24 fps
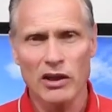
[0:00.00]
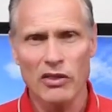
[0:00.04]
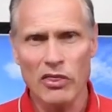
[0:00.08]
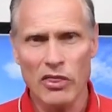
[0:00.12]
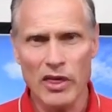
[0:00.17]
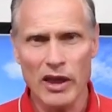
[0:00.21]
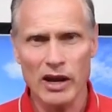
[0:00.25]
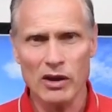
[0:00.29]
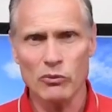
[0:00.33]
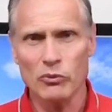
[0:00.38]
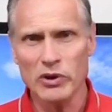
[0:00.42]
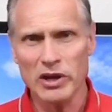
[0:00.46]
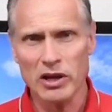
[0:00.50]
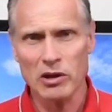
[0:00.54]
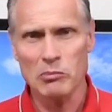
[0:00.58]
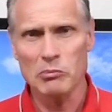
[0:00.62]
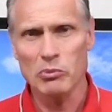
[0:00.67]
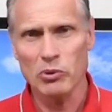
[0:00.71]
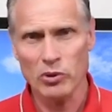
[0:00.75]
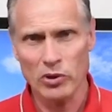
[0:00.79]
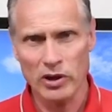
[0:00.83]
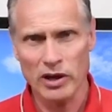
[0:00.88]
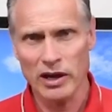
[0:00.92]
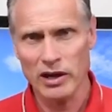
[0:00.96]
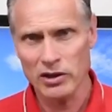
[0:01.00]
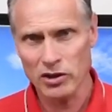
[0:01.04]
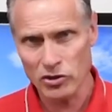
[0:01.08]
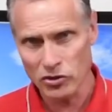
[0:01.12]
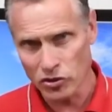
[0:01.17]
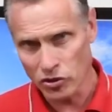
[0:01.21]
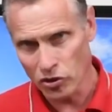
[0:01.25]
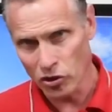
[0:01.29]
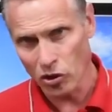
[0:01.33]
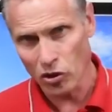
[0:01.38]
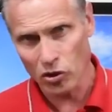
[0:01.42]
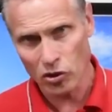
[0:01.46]
then we can put on a
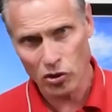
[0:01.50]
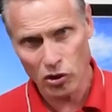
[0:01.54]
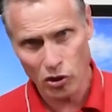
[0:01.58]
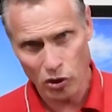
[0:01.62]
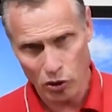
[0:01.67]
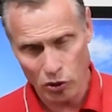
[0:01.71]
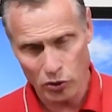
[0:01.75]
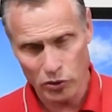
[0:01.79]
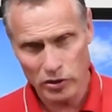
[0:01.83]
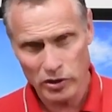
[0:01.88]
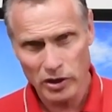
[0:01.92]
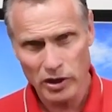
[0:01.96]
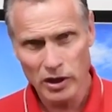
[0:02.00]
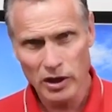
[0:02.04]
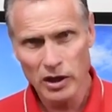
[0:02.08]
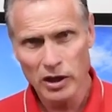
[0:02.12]
dull coat